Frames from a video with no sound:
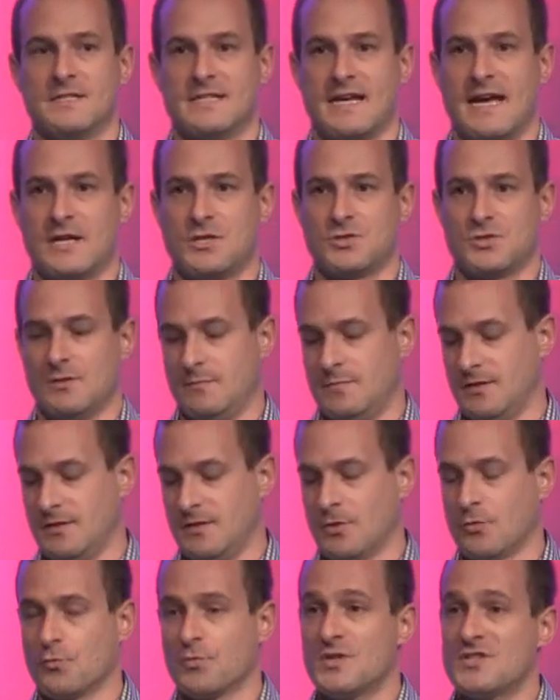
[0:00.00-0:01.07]
to actually
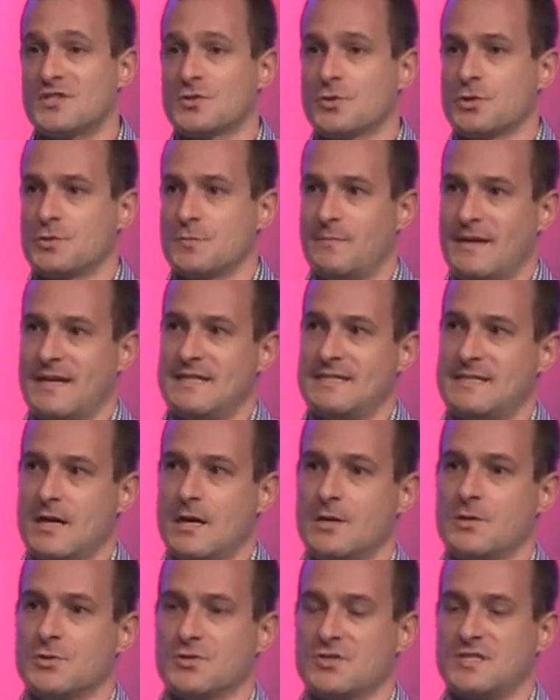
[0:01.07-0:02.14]
building a research-based
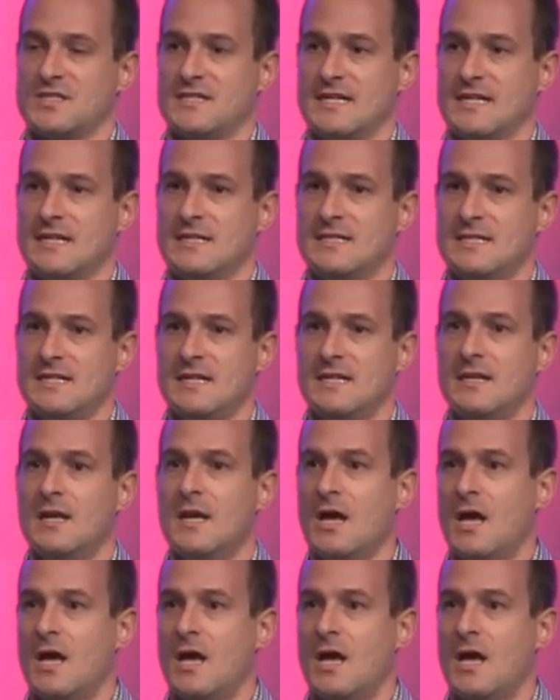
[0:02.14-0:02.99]
understanding